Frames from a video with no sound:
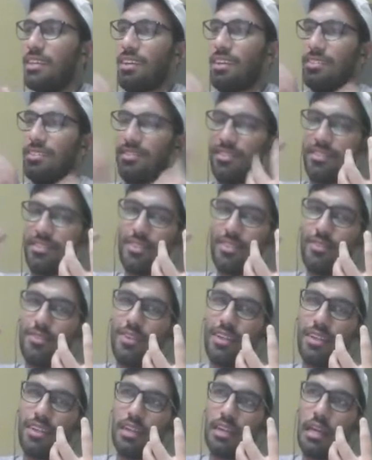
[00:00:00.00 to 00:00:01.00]
As a result,
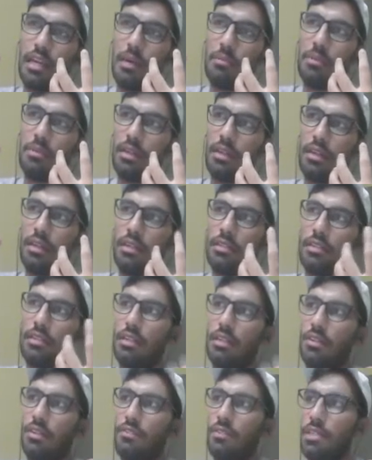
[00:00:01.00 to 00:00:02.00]
what can happen that in the
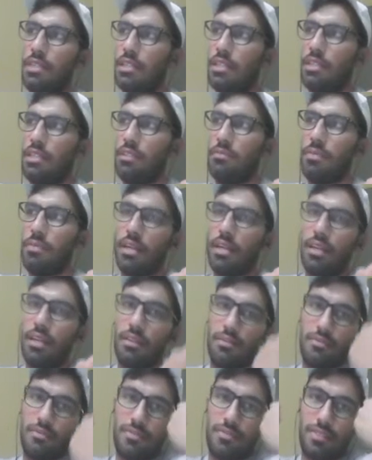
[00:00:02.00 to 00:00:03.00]
end of the day, it might
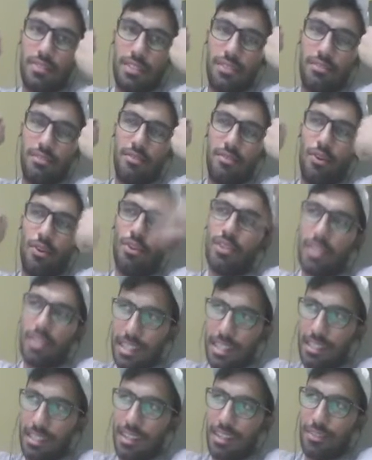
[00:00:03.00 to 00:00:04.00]
have seen all the
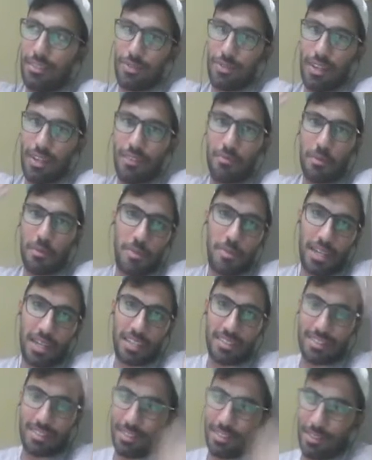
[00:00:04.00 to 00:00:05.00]
data and would have
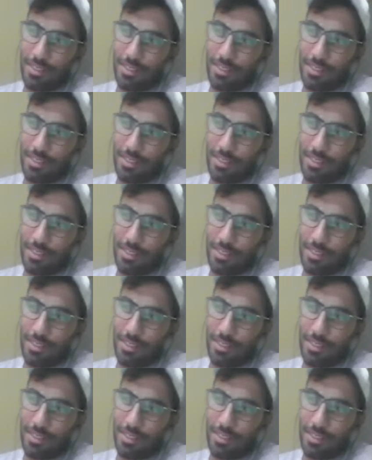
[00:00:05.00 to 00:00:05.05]
memorized it.